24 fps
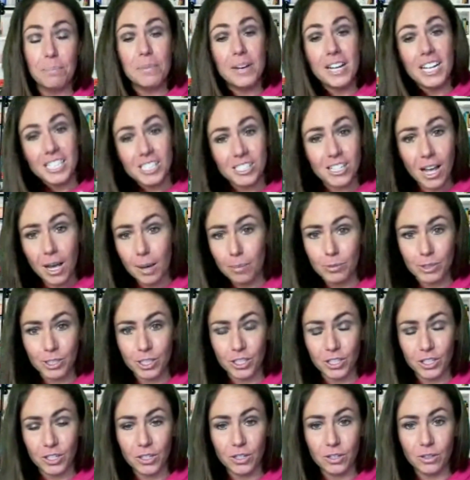But it's up
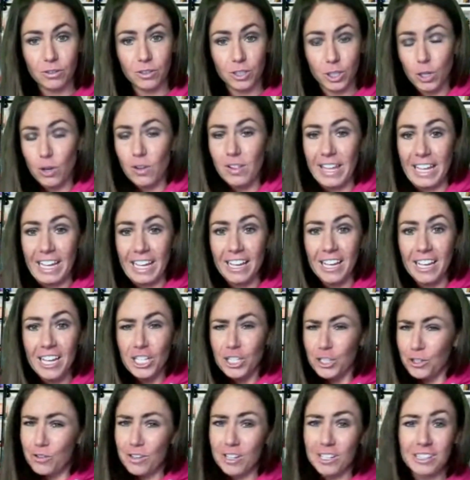to you. You know, like
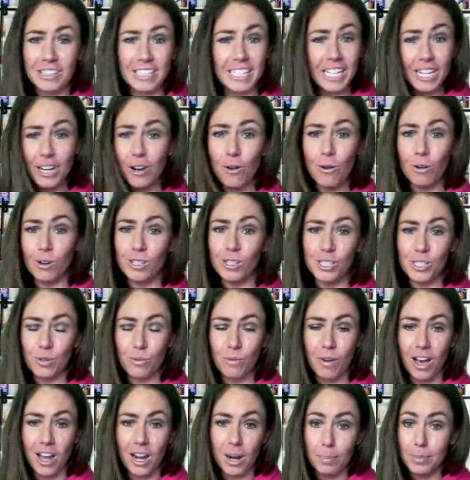you can lead a horse to
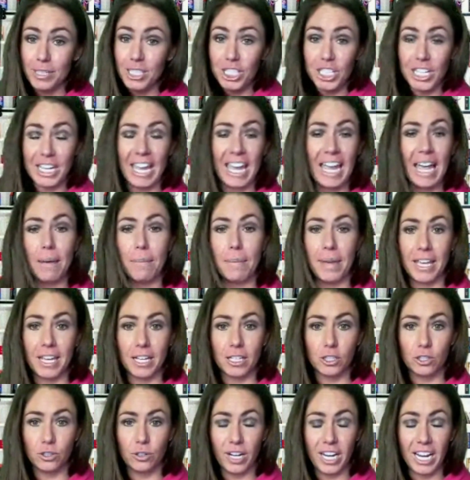water, but you can't make
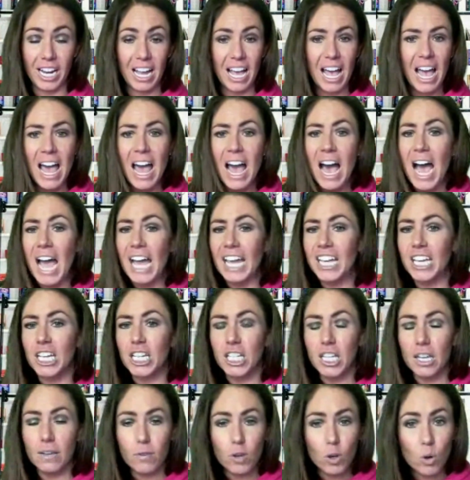it drink. I
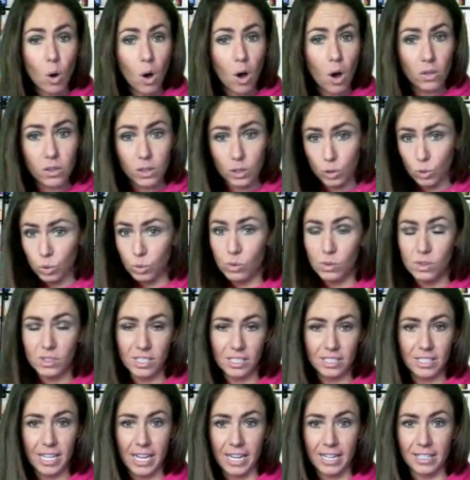can give you all the tools
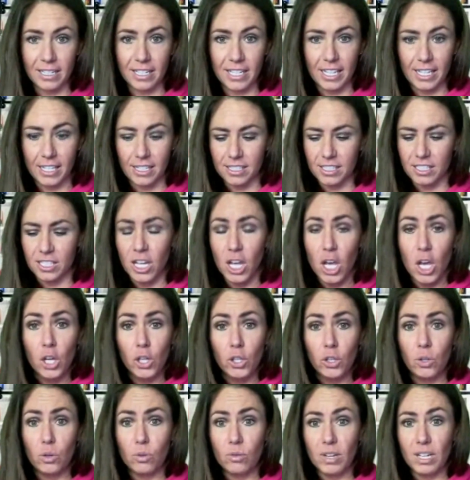and techniques.
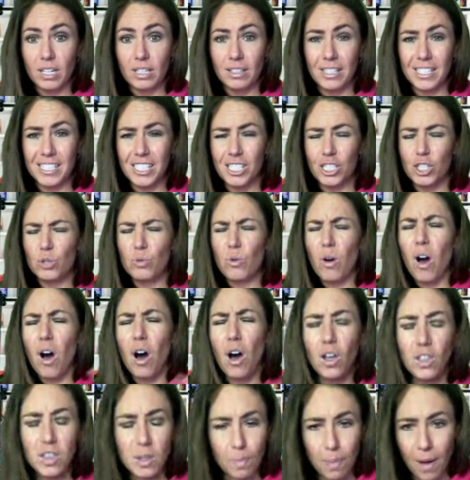You can listen to
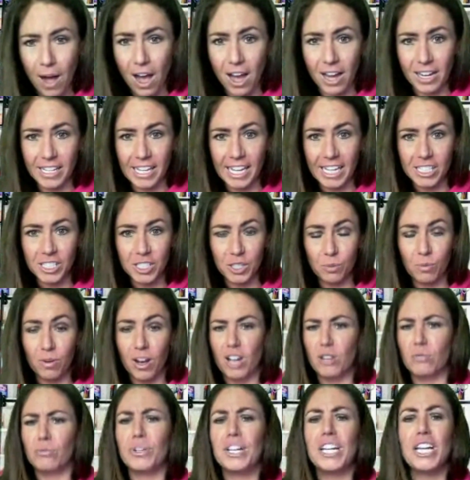all the podcasts you
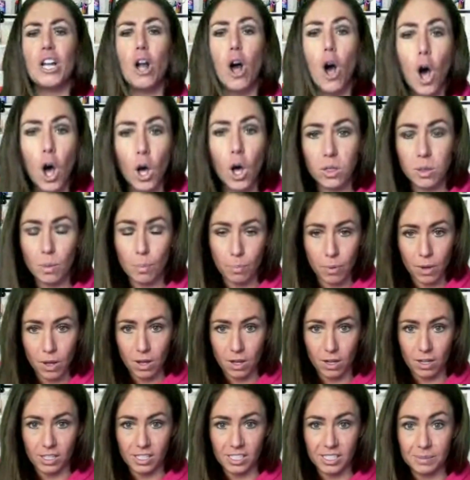want, read all the
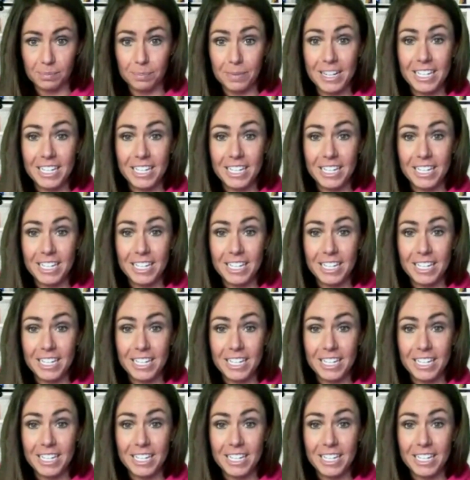books.